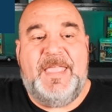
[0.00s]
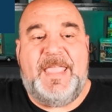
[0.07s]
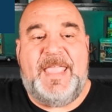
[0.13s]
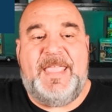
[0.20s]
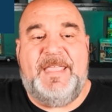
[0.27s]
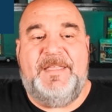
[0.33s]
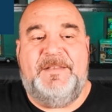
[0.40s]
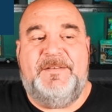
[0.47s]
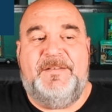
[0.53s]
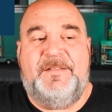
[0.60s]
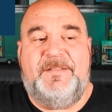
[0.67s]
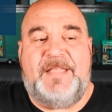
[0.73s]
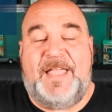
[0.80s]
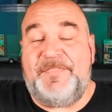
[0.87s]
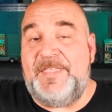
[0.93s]
and
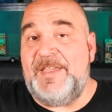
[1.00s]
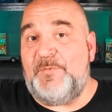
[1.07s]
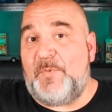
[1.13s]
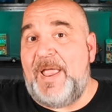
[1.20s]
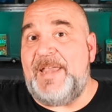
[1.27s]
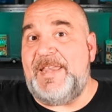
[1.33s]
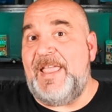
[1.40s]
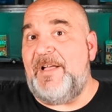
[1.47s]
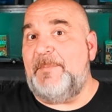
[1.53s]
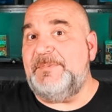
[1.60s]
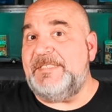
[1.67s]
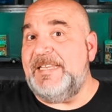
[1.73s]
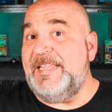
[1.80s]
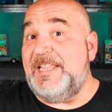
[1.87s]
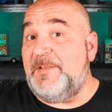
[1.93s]
I think right now I'm
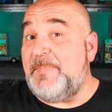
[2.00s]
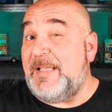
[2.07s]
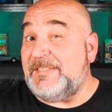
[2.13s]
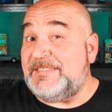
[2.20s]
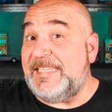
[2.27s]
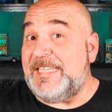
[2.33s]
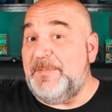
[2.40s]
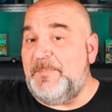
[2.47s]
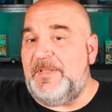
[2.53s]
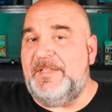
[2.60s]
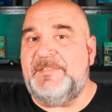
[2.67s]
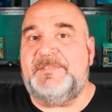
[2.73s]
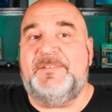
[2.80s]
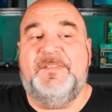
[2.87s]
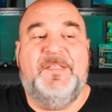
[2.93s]
sitting at about 2nd place.